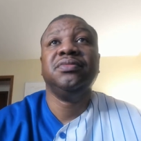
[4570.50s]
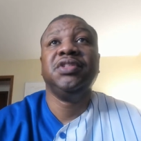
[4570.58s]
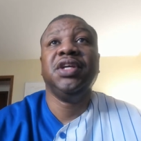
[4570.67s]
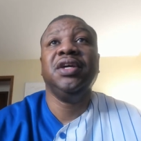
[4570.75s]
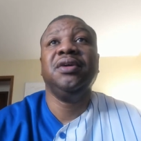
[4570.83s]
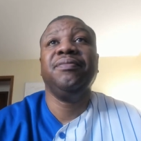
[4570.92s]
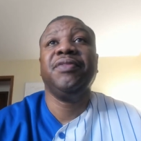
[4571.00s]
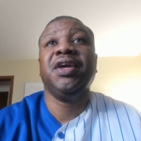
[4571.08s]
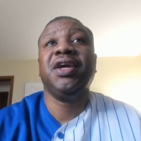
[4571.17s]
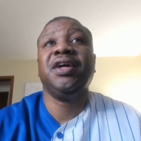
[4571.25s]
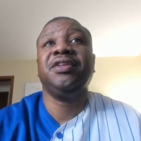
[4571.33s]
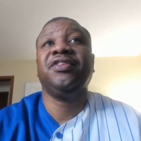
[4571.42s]
Yeah, they
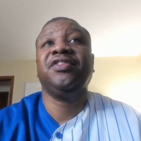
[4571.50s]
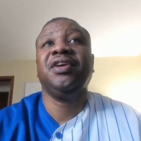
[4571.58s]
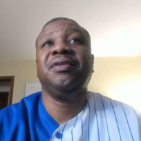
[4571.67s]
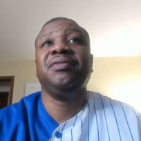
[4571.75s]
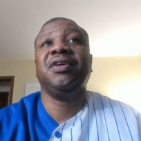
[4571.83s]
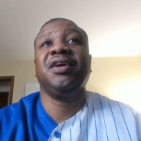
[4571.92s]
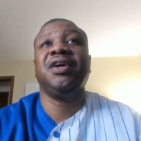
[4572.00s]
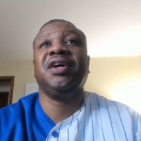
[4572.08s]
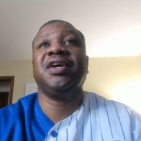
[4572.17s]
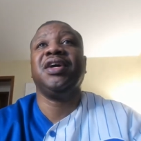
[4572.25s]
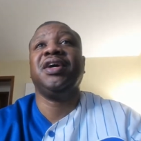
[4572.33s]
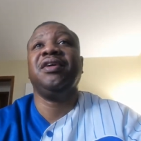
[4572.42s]
got the same thing
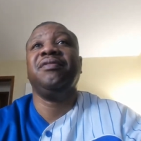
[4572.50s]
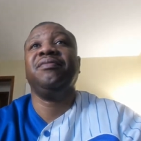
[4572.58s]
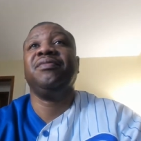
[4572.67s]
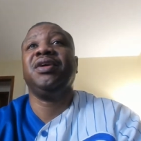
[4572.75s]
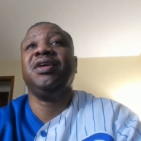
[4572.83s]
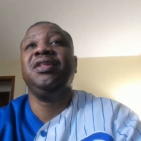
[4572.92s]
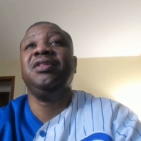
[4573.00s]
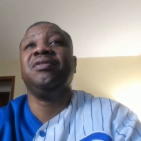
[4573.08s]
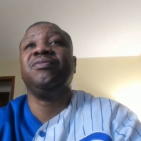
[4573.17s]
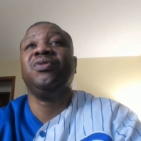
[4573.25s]
I got, but he looked